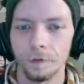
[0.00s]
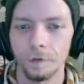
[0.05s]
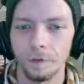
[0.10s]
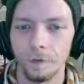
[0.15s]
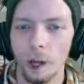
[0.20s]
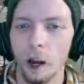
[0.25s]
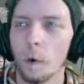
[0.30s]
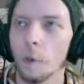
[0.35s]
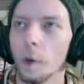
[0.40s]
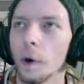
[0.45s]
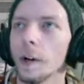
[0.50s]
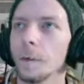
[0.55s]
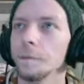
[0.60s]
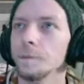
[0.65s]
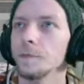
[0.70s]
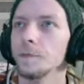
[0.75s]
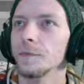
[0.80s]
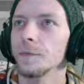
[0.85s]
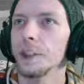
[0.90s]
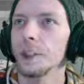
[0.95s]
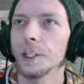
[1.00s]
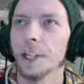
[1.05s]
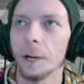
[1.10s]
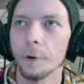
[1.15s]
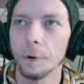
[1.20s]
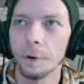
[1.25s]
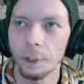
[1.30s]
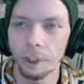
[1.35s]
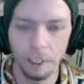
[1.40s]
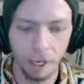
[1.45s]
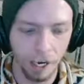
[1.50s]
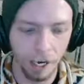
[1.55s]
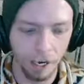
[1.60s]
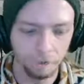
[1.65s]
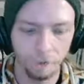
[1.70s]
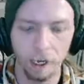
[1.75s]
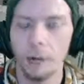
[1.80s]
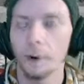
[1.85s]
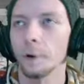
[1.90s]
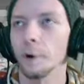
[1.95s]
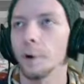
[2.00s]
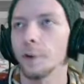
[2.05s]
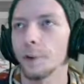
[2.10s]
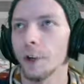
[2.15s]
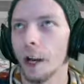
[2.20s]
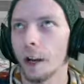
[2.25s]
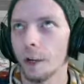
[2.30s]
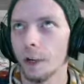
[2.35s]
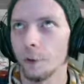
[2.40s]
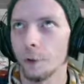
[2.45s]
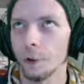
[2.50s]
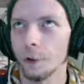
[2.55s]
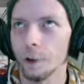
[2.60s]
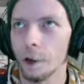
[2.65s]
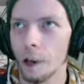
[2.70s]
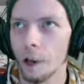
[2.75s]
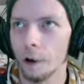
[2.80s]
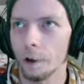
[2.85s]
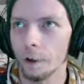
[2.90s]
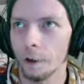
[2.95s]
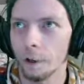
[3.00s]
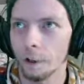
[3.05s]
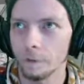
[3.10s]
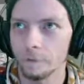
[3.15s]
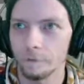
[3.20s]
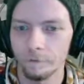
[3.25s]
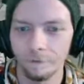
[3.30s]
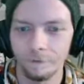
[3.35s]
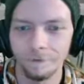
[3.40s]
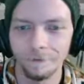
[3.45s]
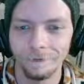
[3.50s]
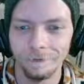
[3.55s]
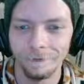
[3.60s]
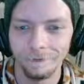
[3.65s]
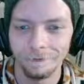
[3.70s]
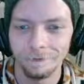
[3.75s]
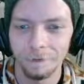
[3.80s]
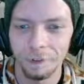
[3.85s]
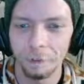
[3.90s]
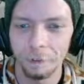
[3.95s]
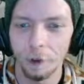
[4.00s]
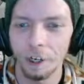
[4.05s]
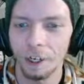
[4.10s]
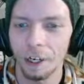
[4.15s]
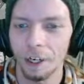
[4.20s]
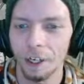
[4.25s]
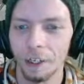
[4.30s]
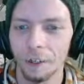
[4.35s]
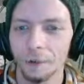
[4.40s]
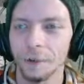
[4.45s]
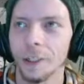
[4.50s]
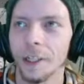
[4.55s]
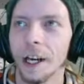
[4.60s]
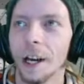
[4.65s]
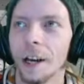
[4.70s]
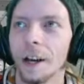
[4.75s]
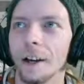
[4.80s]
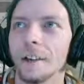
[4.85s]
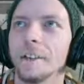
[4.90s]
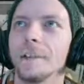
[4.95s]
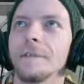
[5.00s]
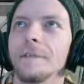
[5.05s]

Oh, wait. Did you get hit with an ad? I don't know if you got hit with an ad or not. You might have got hit with an ad.